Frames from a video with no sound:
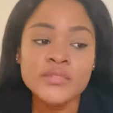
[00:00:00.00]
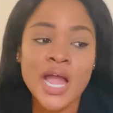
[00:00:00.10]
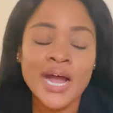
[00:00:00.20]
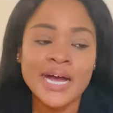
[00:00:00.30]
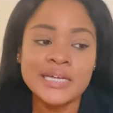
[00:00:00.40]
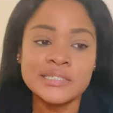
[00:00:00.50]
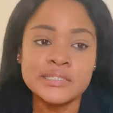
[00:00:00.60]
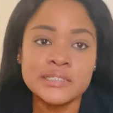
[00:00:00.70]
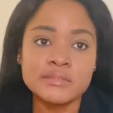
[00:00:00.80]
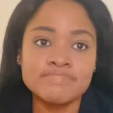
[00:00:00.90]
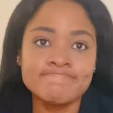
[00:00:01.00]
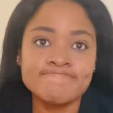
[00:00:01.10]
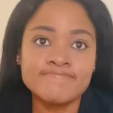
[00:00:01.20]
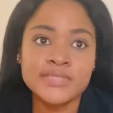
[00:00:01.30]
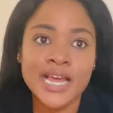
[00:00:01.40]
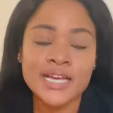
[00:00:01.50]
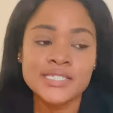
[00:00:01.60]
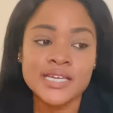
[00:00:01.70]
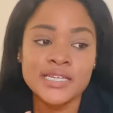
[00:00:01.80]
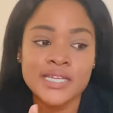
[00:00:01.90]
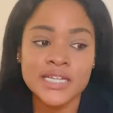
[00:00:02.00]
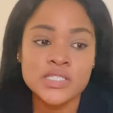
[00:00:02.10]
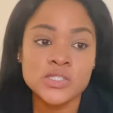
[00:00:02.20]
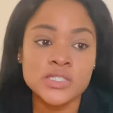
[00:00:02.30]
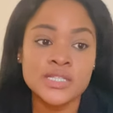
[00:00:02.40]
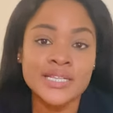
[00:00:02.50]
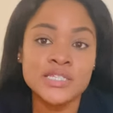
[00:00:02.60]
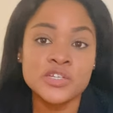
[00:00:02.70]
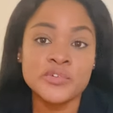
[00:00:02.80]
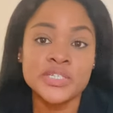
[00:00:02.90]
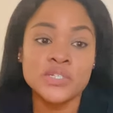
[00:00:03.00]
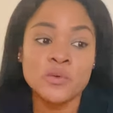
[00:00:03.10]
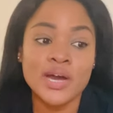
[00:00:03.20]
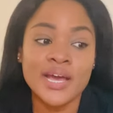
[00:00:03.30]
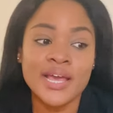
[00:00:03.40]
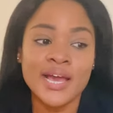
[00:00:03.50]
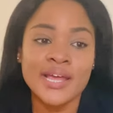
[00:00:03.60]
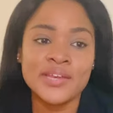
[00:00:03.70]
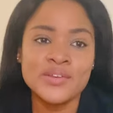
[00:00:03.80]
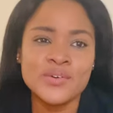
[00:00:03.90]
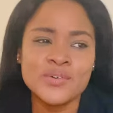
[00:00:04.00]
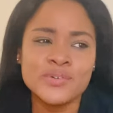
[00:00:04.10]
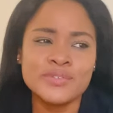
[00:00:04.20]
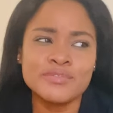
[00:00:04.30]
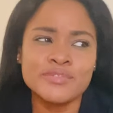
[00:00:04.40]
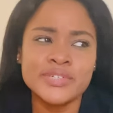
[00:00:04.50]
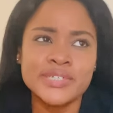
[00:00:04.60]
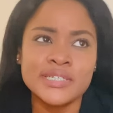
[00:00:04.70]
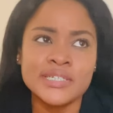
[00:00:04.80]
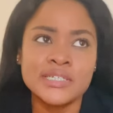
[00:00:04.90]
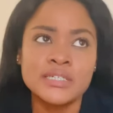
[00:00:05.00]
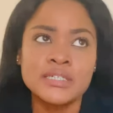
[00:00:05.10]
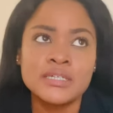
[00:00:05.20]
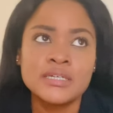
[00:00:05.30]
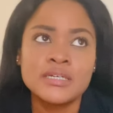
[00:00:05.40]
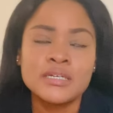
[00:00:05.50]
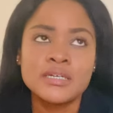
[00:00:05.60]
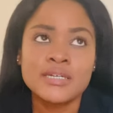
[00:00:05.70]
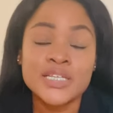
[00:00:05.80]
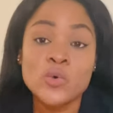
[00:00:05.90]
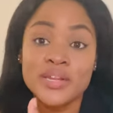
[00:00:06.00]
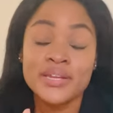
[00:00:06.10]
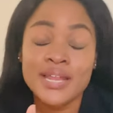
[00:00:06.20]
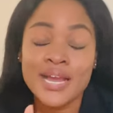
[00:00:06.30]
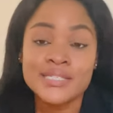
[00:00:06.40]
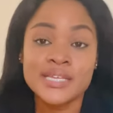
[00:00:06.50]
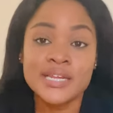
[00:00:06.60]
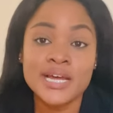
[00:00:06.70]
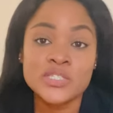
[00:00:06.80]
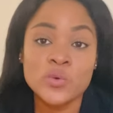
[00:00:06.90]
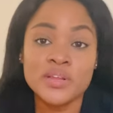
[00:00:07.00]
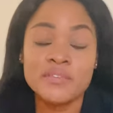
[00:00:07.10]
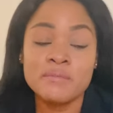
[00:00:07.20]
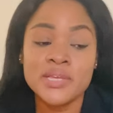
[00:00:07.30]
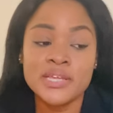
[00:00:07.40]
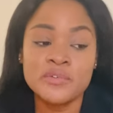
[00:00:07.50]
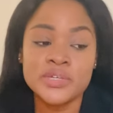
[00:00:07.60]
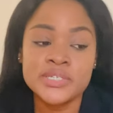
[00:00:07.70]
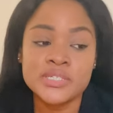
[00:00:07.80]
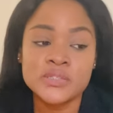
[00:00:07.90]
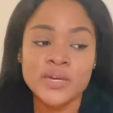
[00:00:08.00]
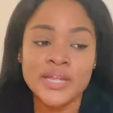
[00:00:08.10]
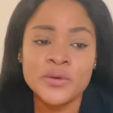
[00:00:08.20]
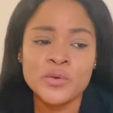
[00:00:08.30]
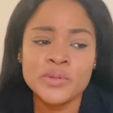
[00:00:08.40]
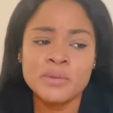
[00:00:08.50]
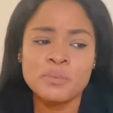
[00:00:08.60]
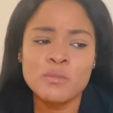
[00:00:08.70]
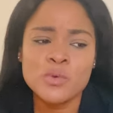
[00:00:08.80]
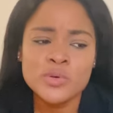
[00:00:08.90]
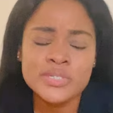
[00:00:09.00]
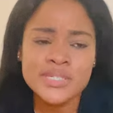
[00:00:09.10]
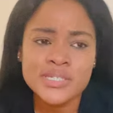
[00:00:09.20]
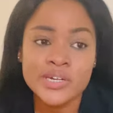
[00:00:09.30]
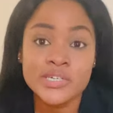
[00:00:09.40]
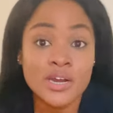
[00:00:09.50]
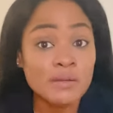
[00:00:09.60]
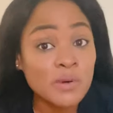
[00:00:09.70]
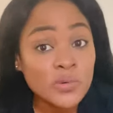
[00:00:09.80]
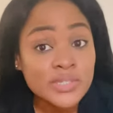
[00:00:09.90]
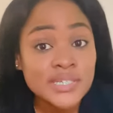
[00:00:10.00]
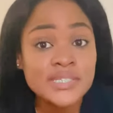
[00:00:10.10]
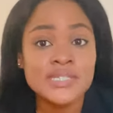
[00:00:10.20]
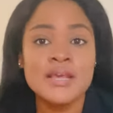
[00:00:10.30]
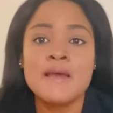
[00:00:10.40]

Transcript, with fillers: And like I said, that's that is the reason why I don't really that's what like I said, that's one of the main reasons why I don't really promote it or talk about it.